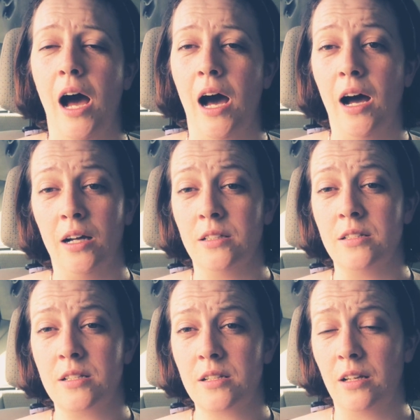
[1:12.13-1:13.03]

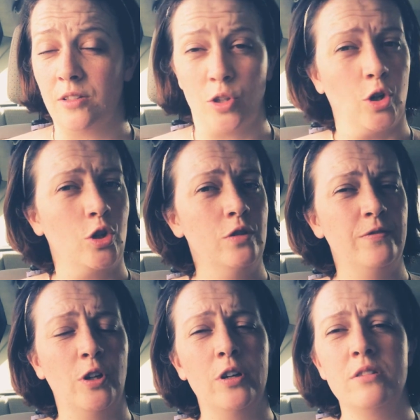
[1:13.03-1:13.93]
And he's got a good
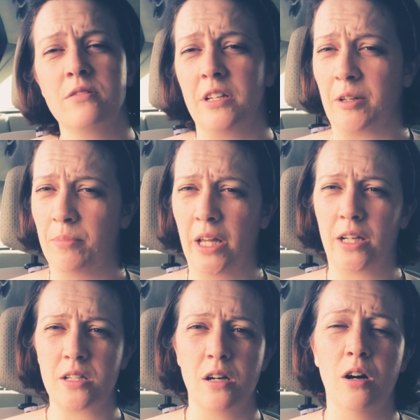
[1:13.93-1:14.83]
voice and he can play
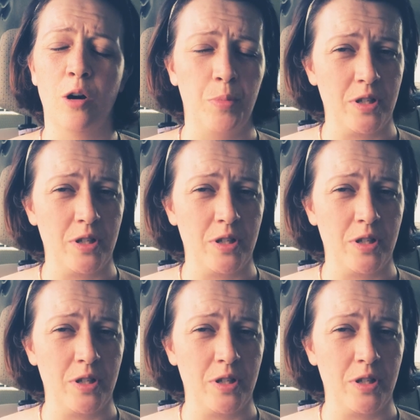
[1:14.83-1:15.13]
guitar,